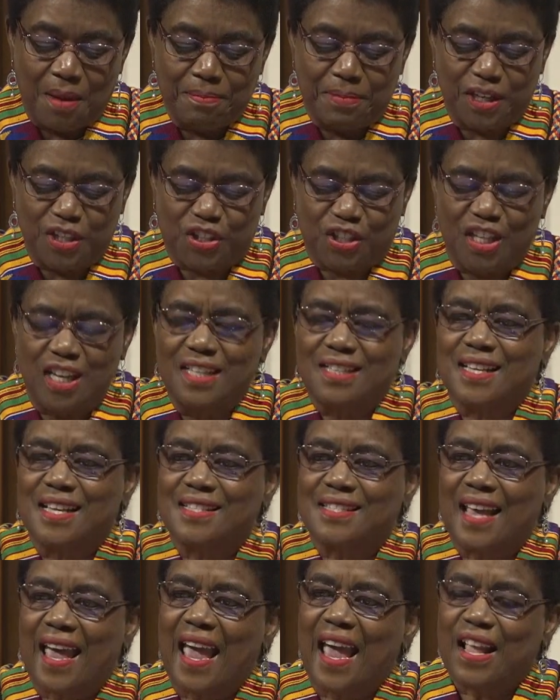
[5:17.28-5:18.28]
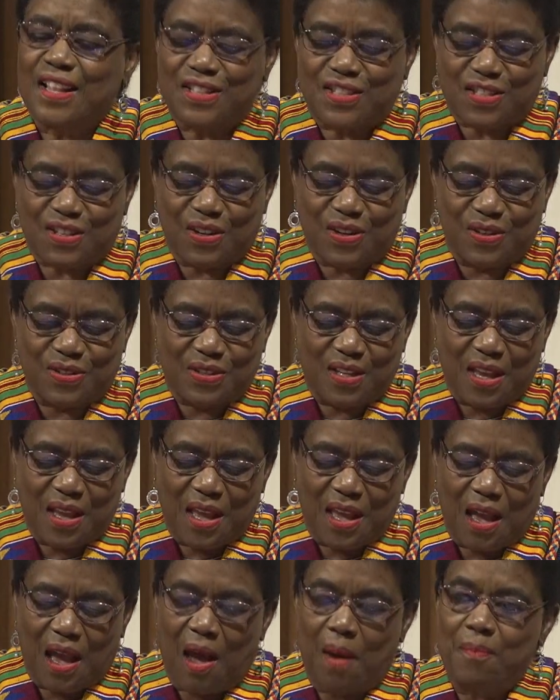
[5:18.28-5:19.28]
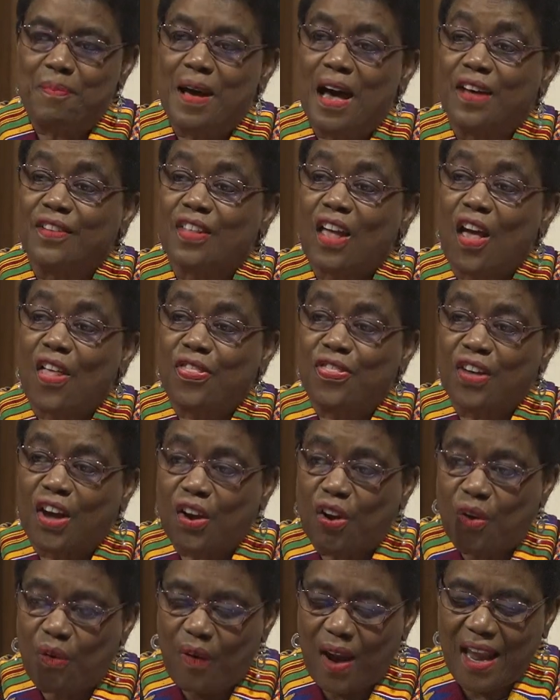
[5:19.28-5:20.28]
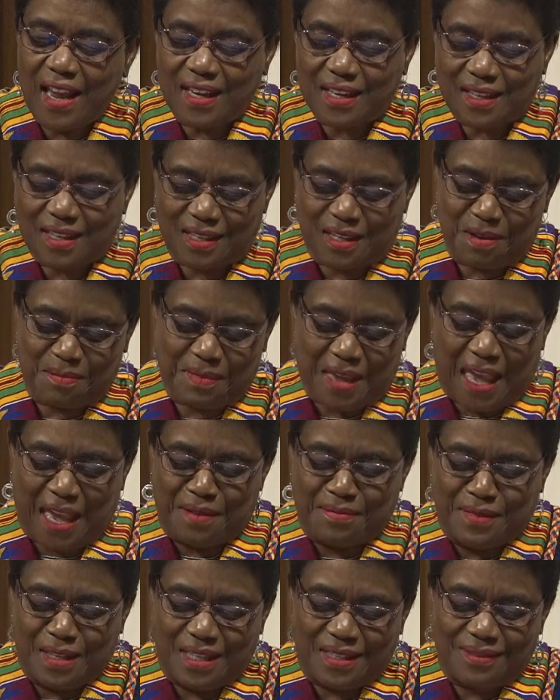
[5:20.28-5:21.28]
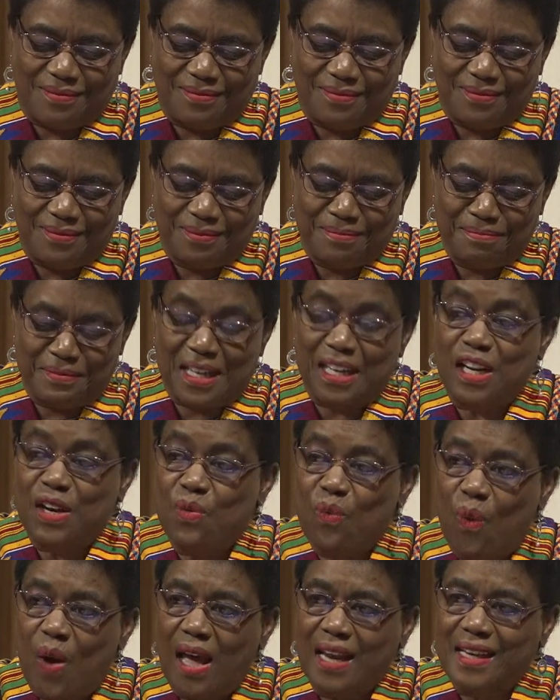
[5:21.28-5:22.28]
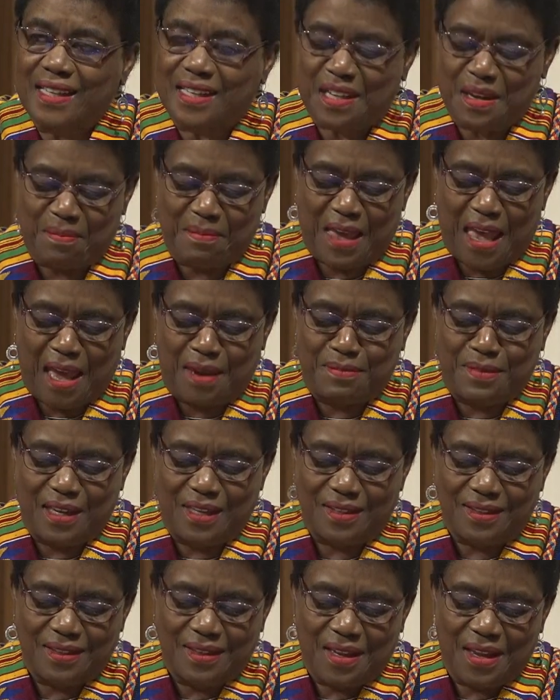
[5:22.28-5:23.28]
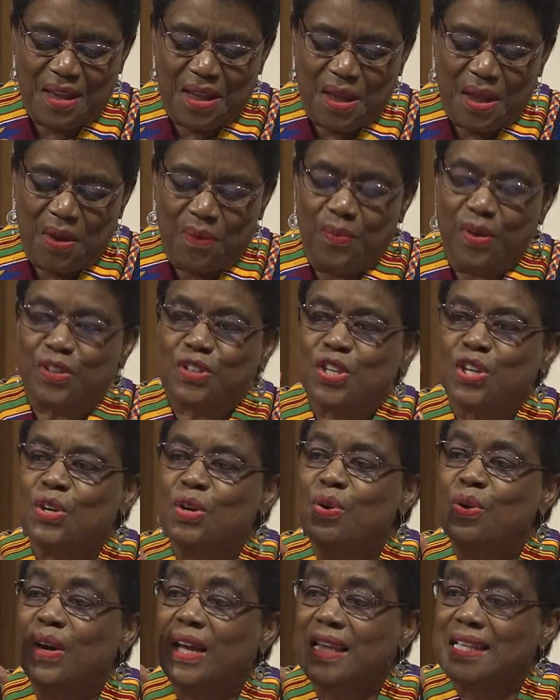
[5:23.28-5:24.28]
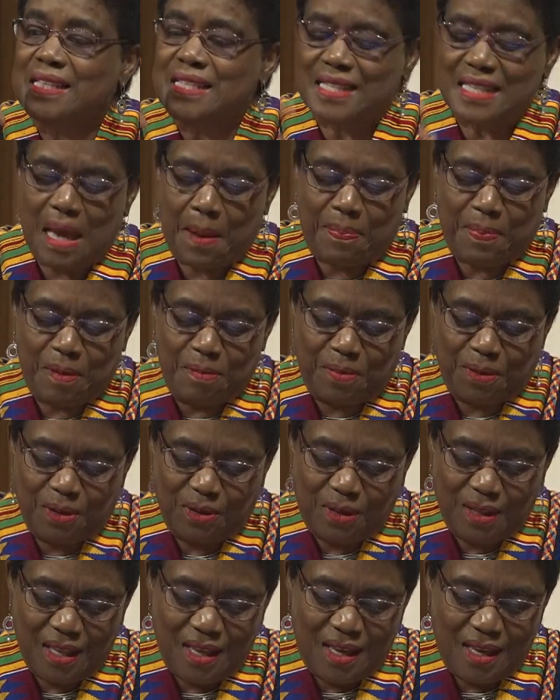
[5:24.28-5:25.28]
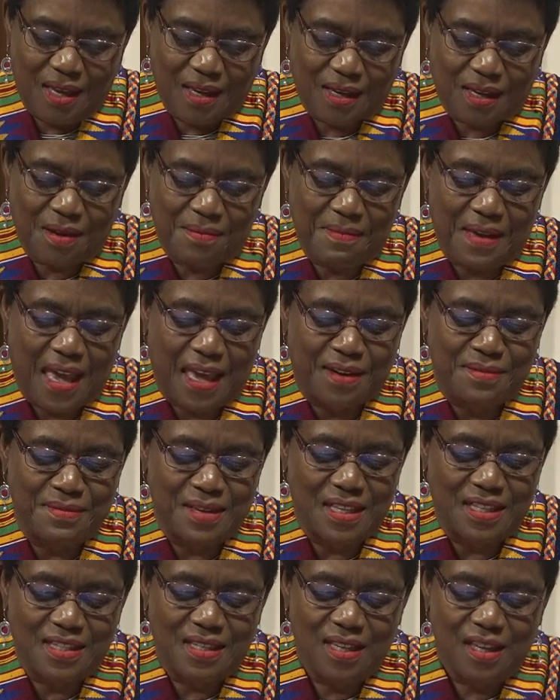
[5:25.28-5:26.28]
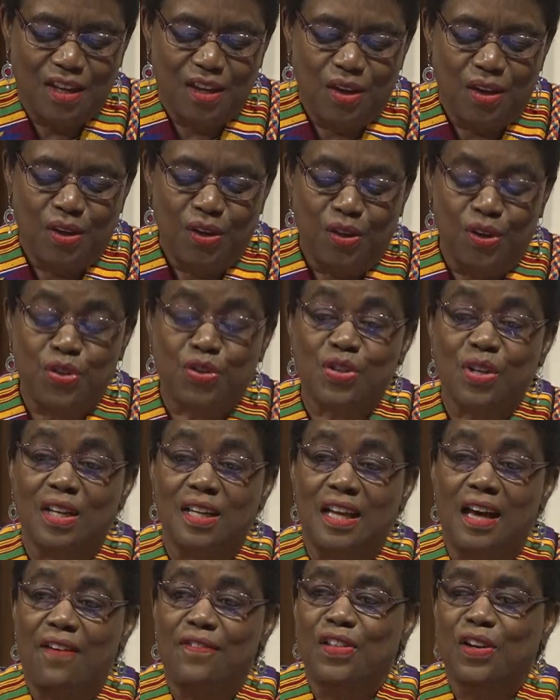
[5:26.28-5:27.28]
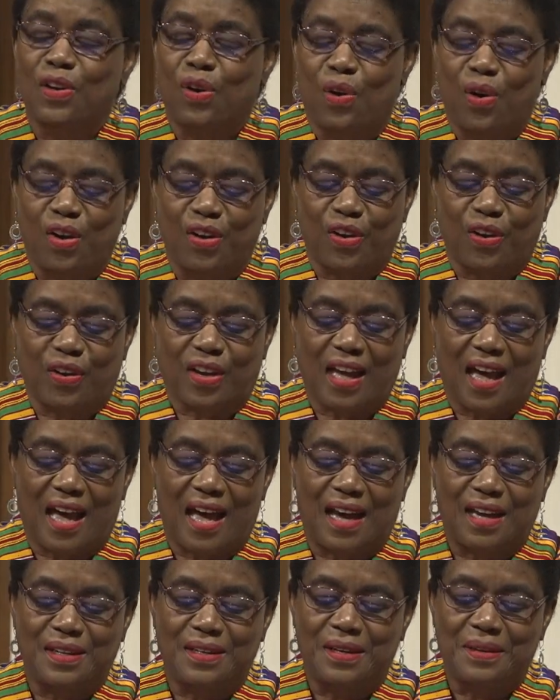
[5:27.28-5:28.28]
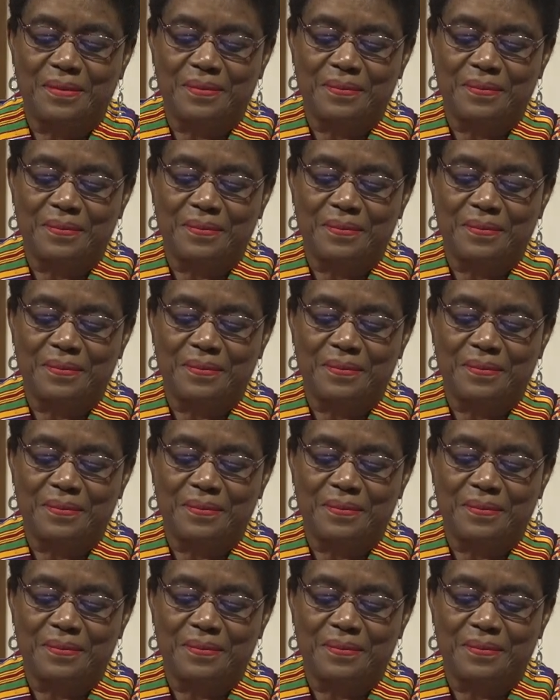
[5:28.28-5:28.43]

but Jesus answers about the great commandment, meaning one commandment, with two inseparable commandments. You shall love the Lord your God,